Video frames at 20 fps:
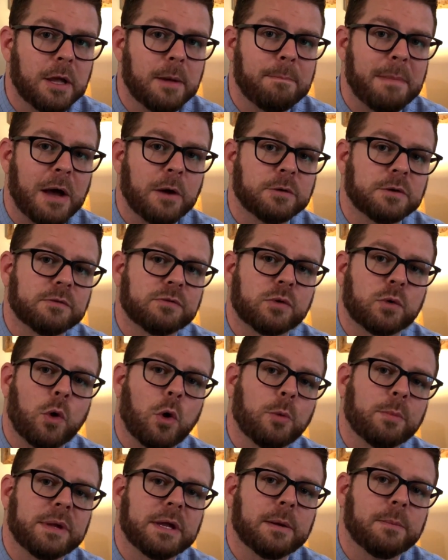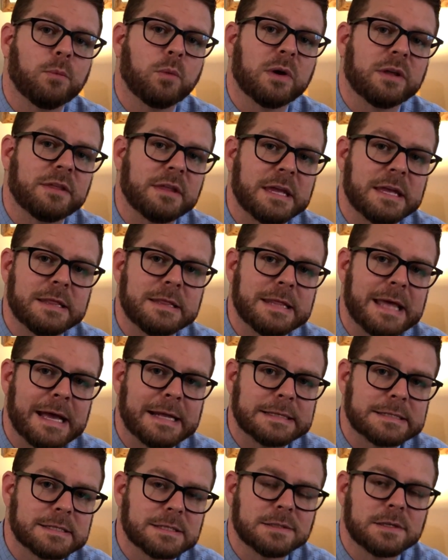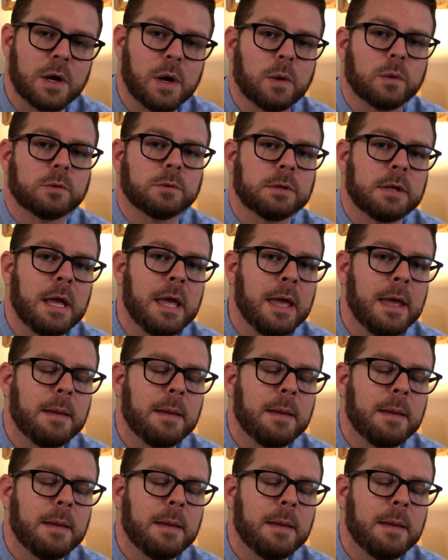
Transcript: amount of chromium within that stone,